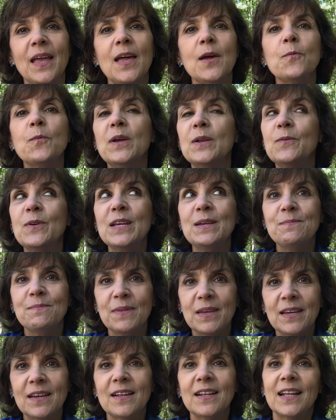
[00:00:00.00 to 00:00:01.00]
When we
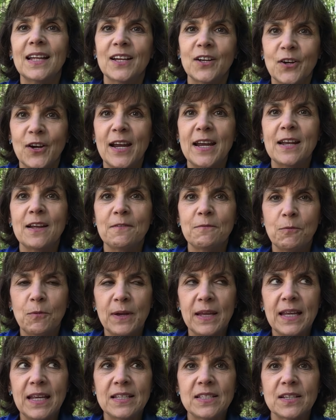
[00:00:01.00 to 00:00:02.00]
mill a grain of
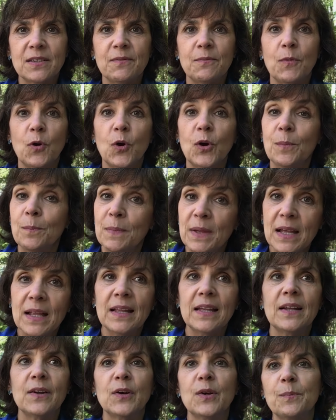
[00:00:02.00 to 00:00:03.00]
wheat um, or
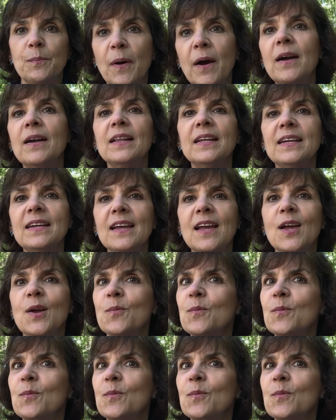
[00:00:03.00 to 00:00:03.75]
millet or barley,